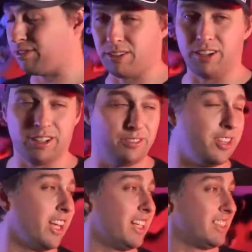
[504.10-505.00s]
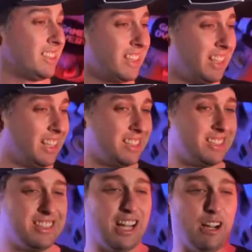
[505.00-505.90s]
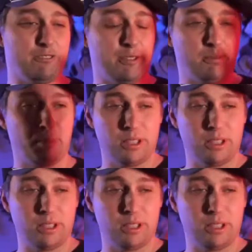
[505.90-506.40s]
for all of this stuff and